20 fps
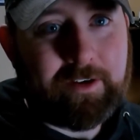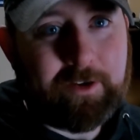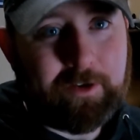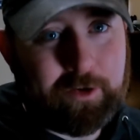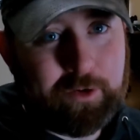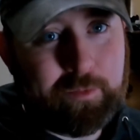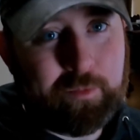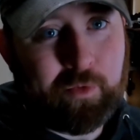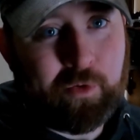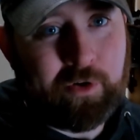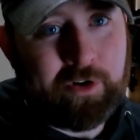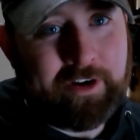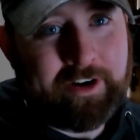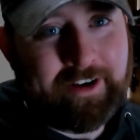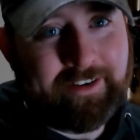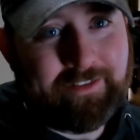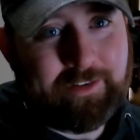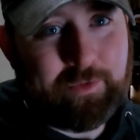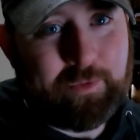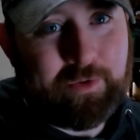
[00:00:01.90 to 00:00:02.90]
Good morning,
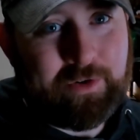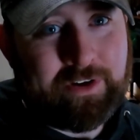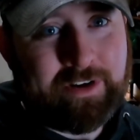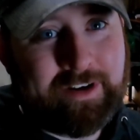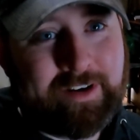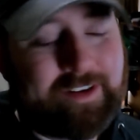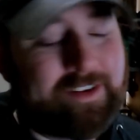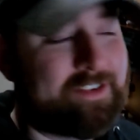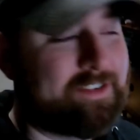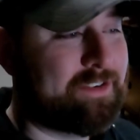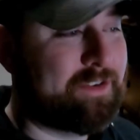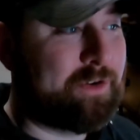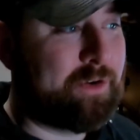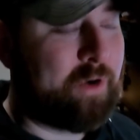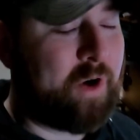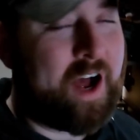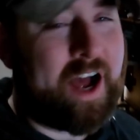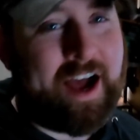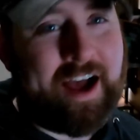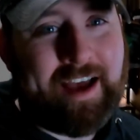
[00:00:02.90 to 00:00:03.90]
everyone.
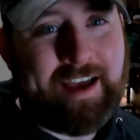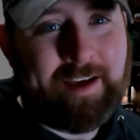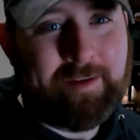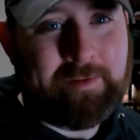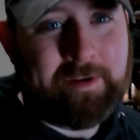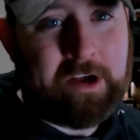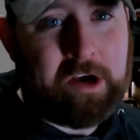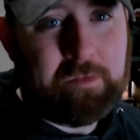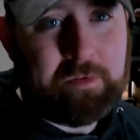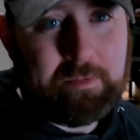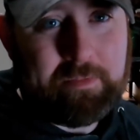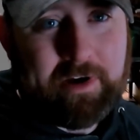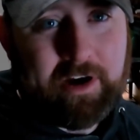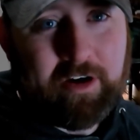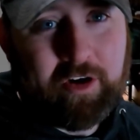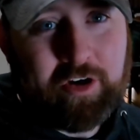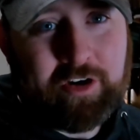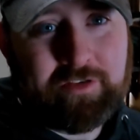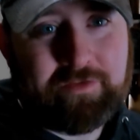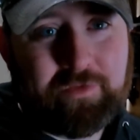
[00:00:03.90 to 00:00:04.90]
So I am now
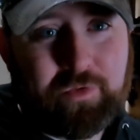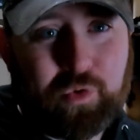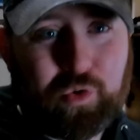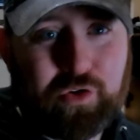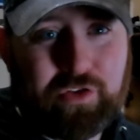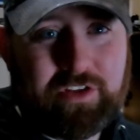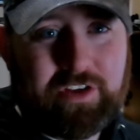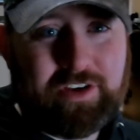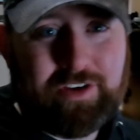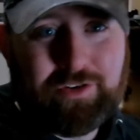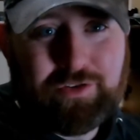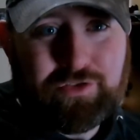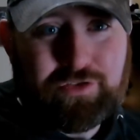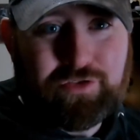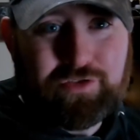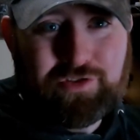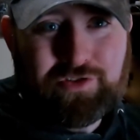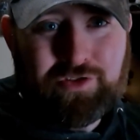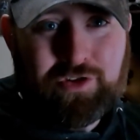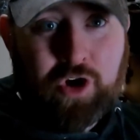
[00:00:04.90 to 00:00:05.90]
preparing for the
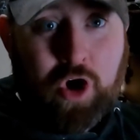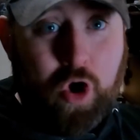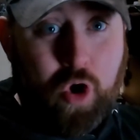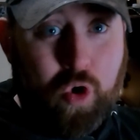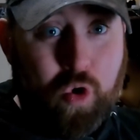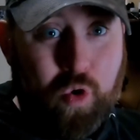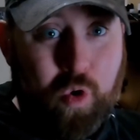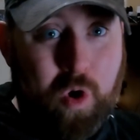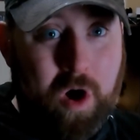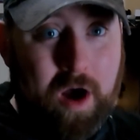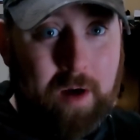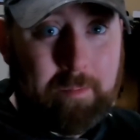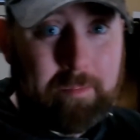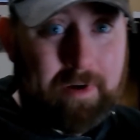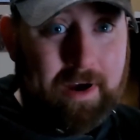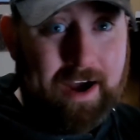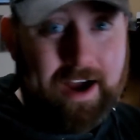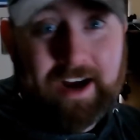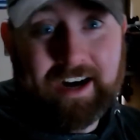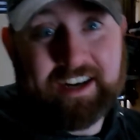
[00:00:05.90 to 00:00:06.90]
snow
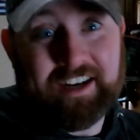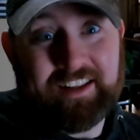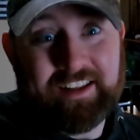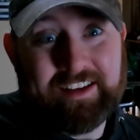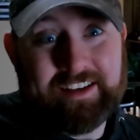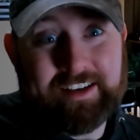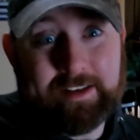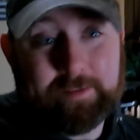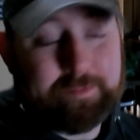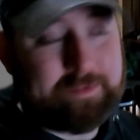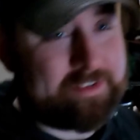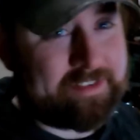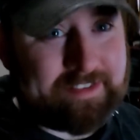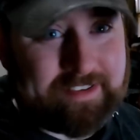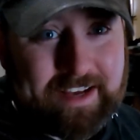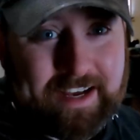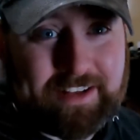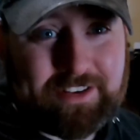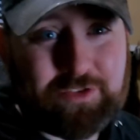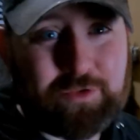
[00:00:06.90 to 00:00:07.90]
apocalypse.
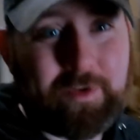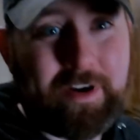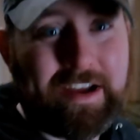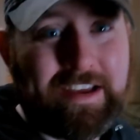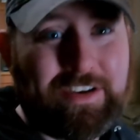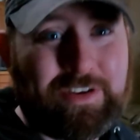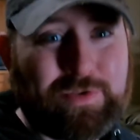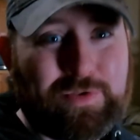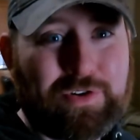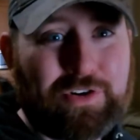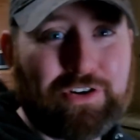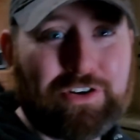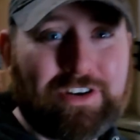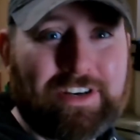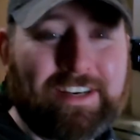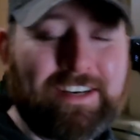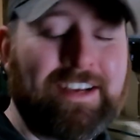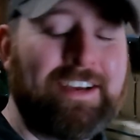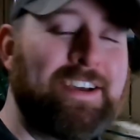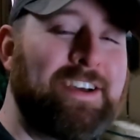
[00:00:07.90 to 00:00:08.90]
That's right, you heard
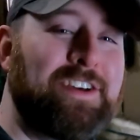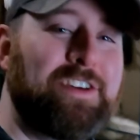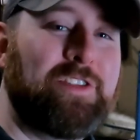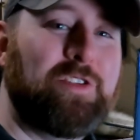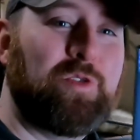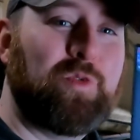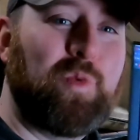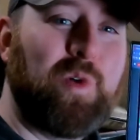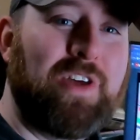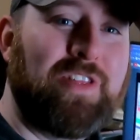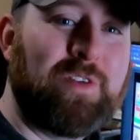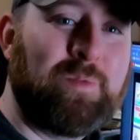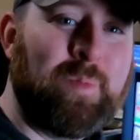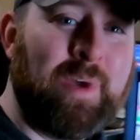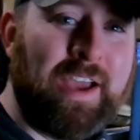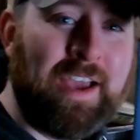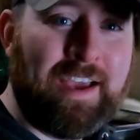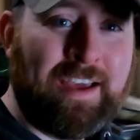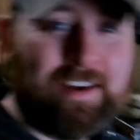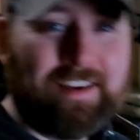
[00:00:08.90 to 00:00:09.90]
it. The
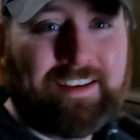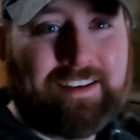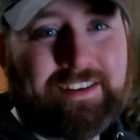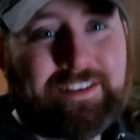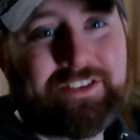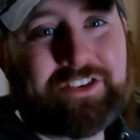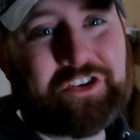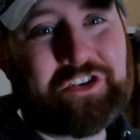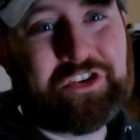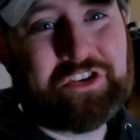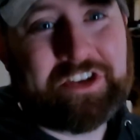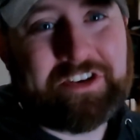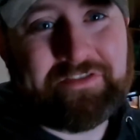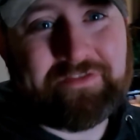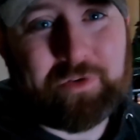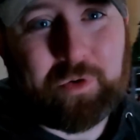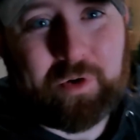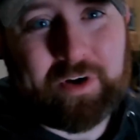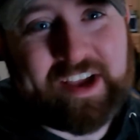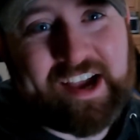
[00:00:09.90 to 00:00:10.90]
weatherman is currently
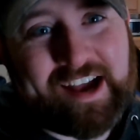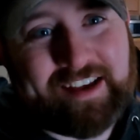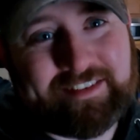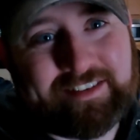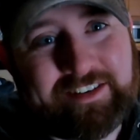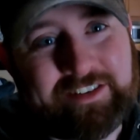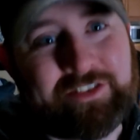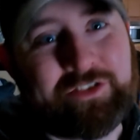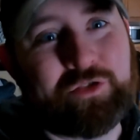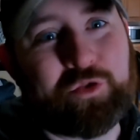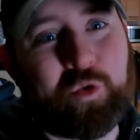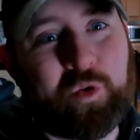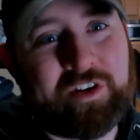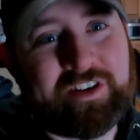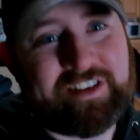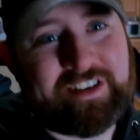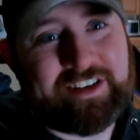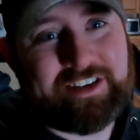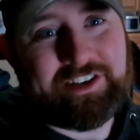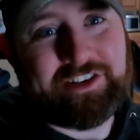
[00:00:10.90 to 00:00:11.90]
forecasting
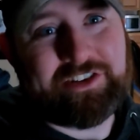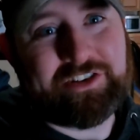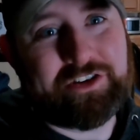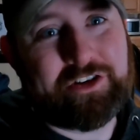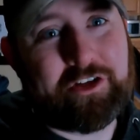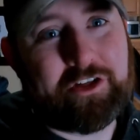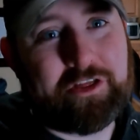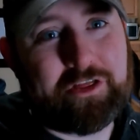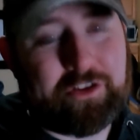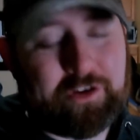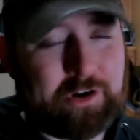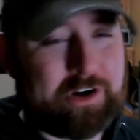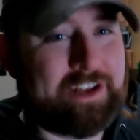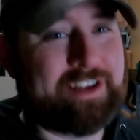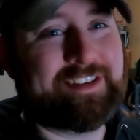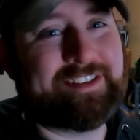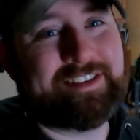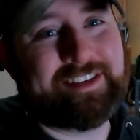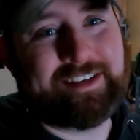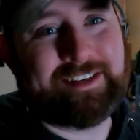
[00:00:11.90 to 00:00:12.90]
20 to
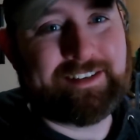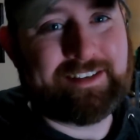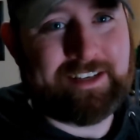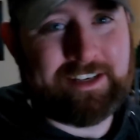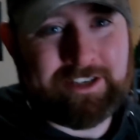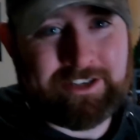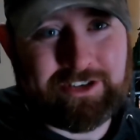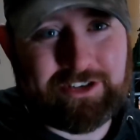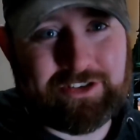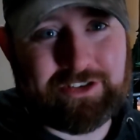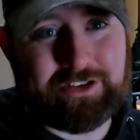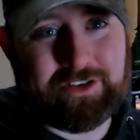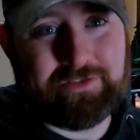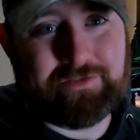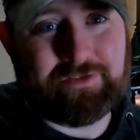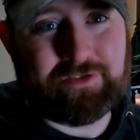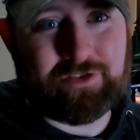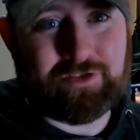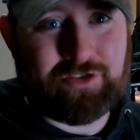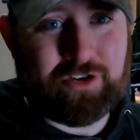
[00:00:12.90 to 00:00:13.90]
36 inches of
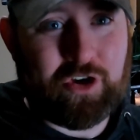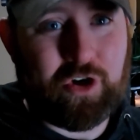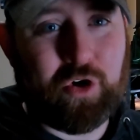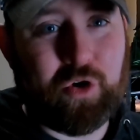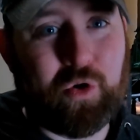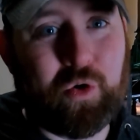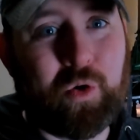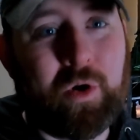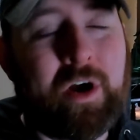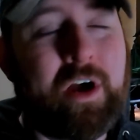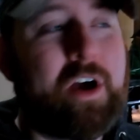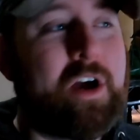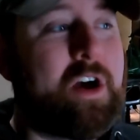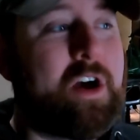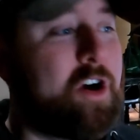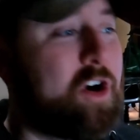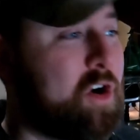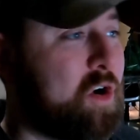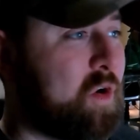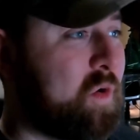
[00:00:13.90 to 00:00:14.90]
snow
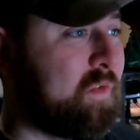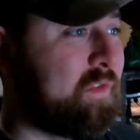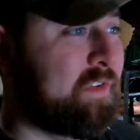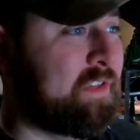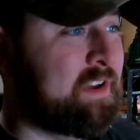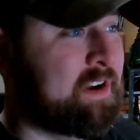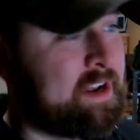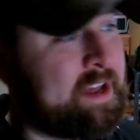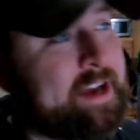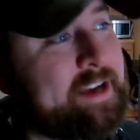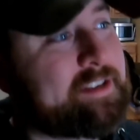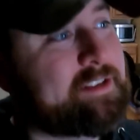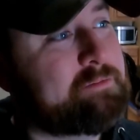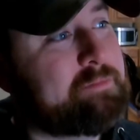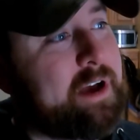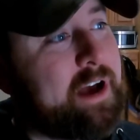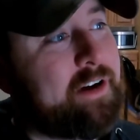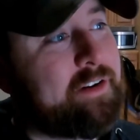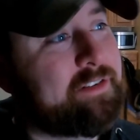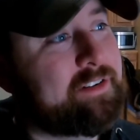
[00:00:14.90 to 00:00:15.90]
over the next
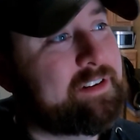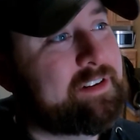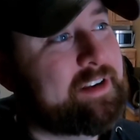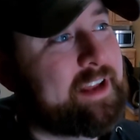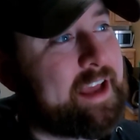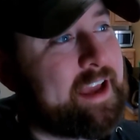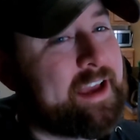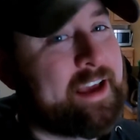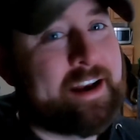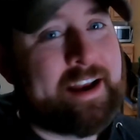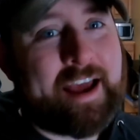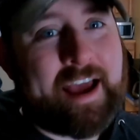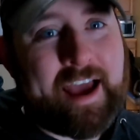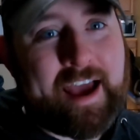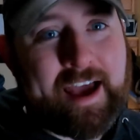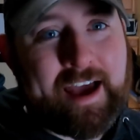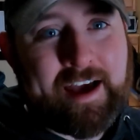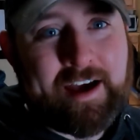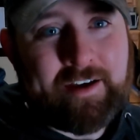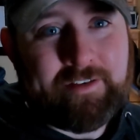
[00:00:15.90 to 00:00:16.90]
about day and a
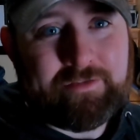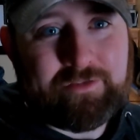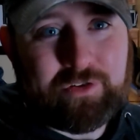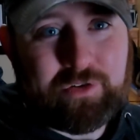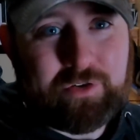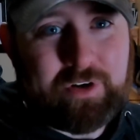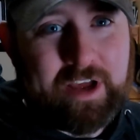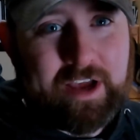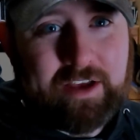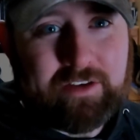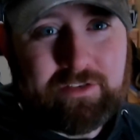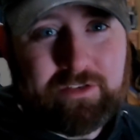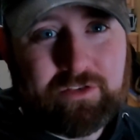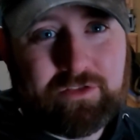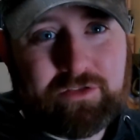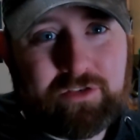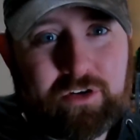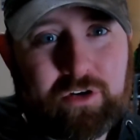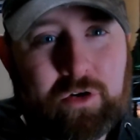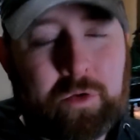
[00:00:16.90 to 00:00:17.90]
half, 2 days or
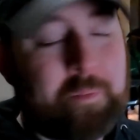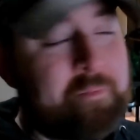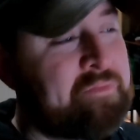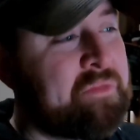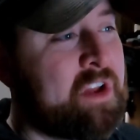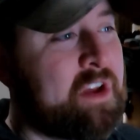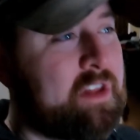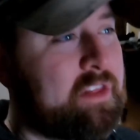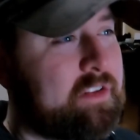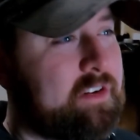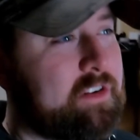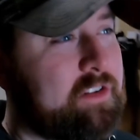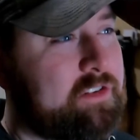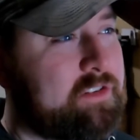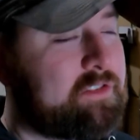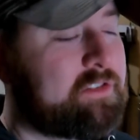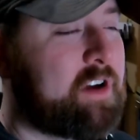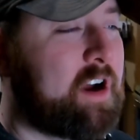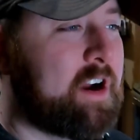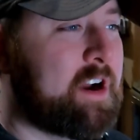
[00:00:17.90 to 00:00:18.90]
so. They're
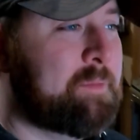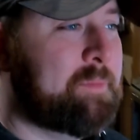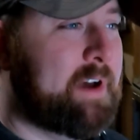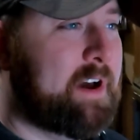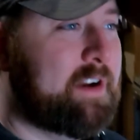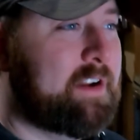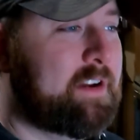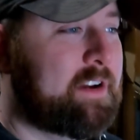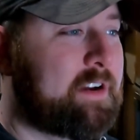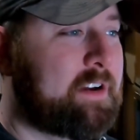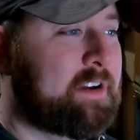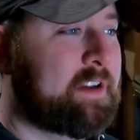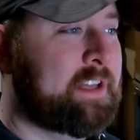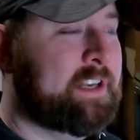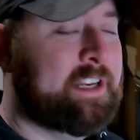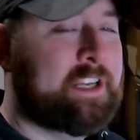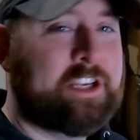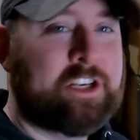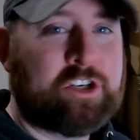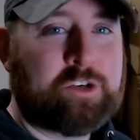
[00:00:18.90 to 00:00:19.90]
talking about
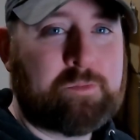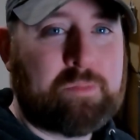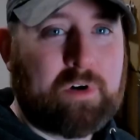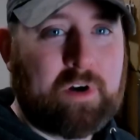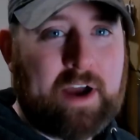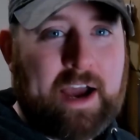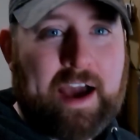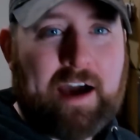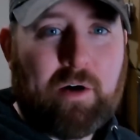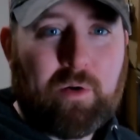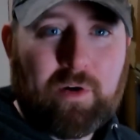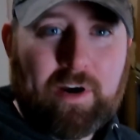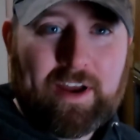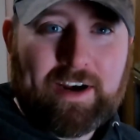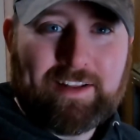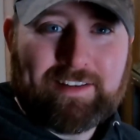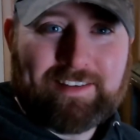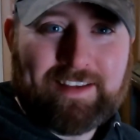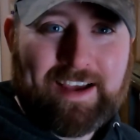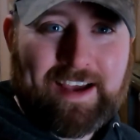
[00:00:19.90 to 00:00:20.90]
an inch per hour at
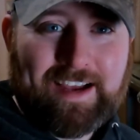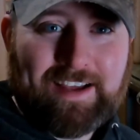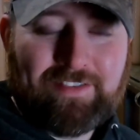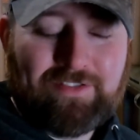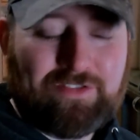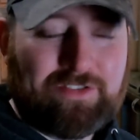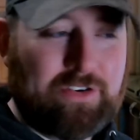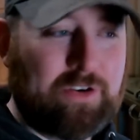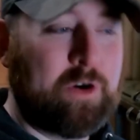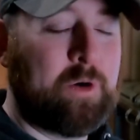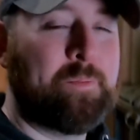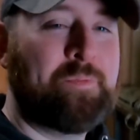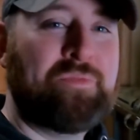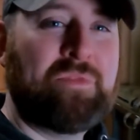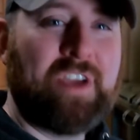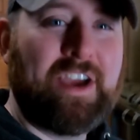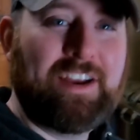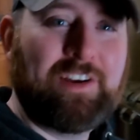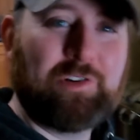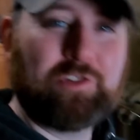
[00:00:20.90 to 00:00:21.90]
its height. So
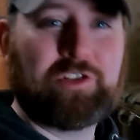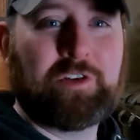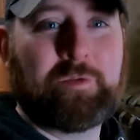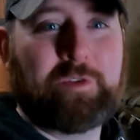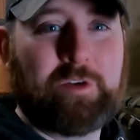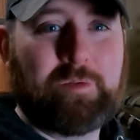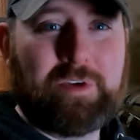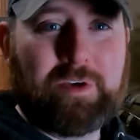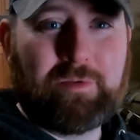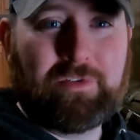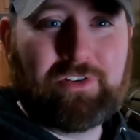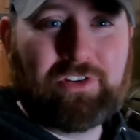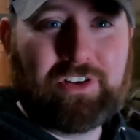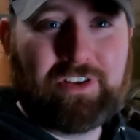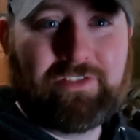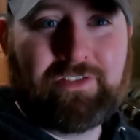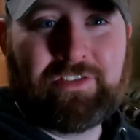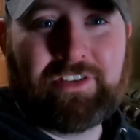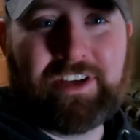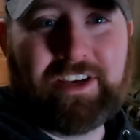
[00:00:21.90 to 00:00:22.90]
I know some of you people that
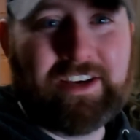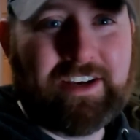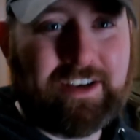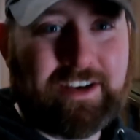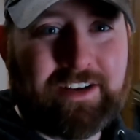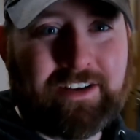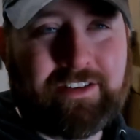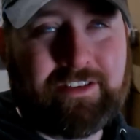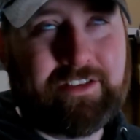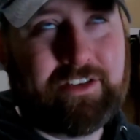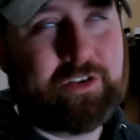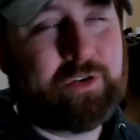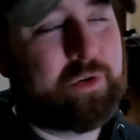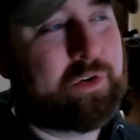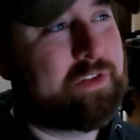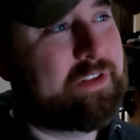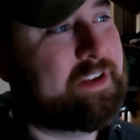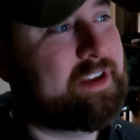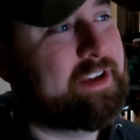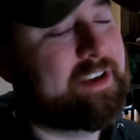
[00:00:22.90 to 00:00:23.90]
live in the
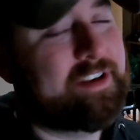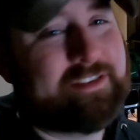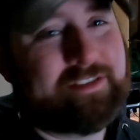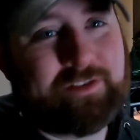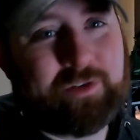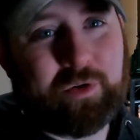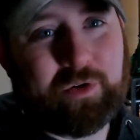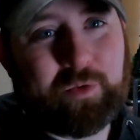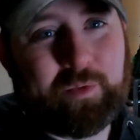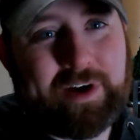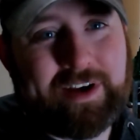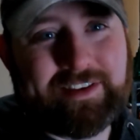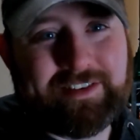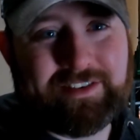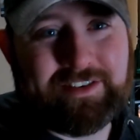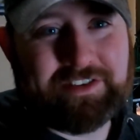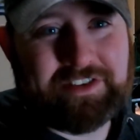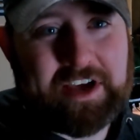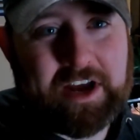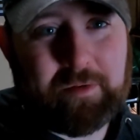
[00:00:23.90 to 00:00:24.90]
northeast and northwest and
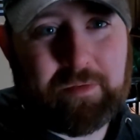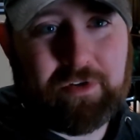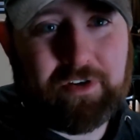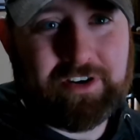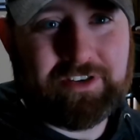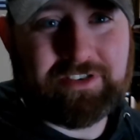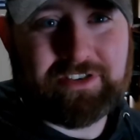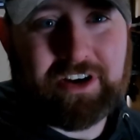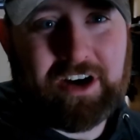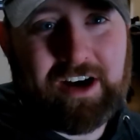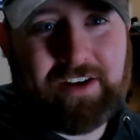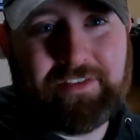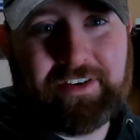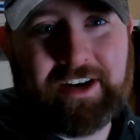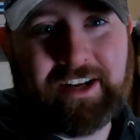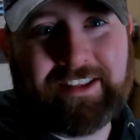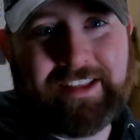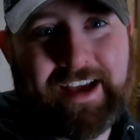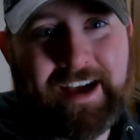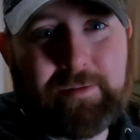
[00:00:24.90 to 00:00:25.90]
stuff like that are probably scoffing
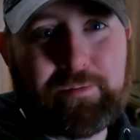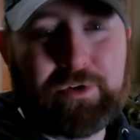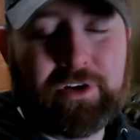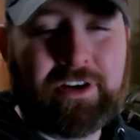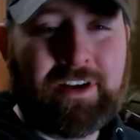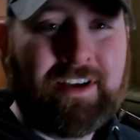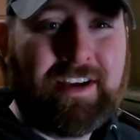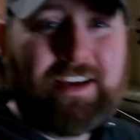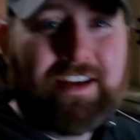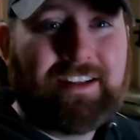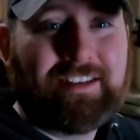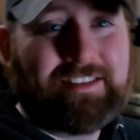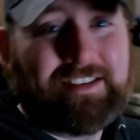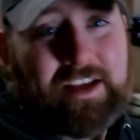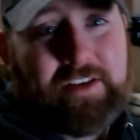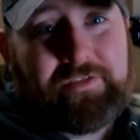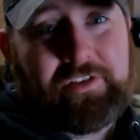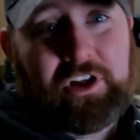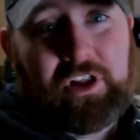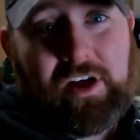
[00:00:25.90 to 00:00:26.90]
at that, but it's
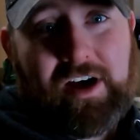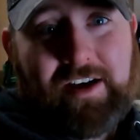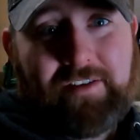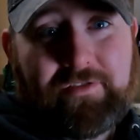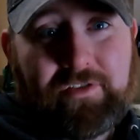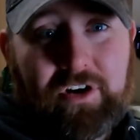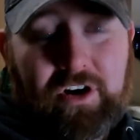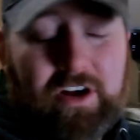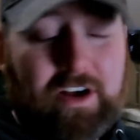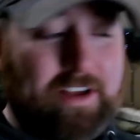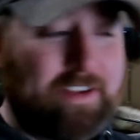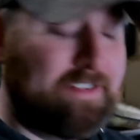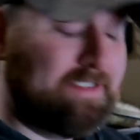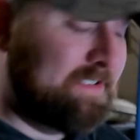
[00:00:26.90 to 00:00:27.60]
definitely a lot for us.